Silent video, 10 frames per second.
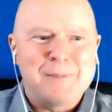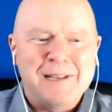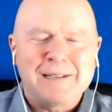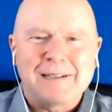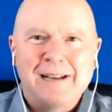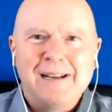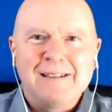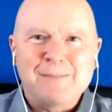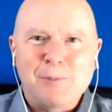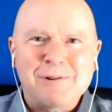I mean, this
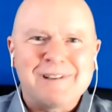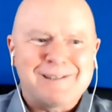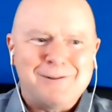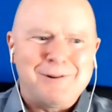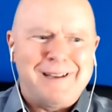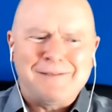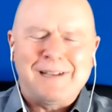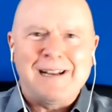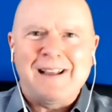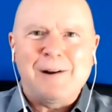person is so
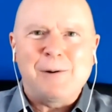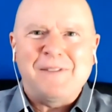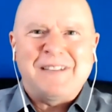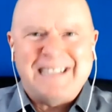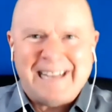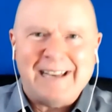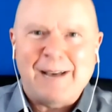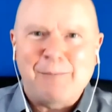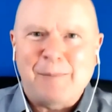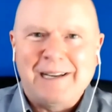gifted, and they don't even see it.
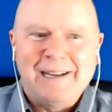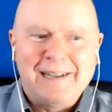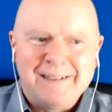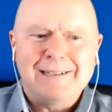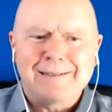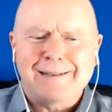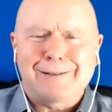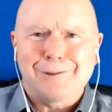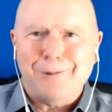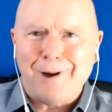And this is like
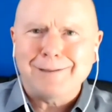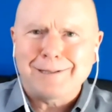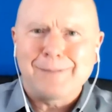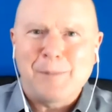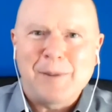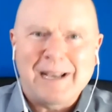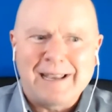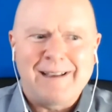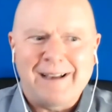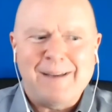so awesome. I mean,
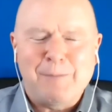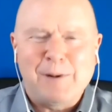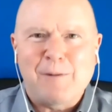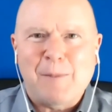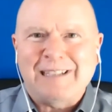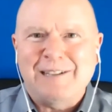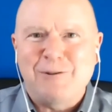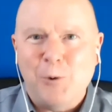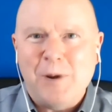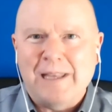I can't believe I'm actually
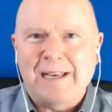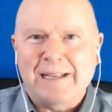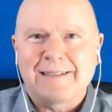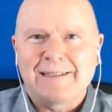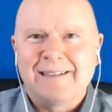doing this.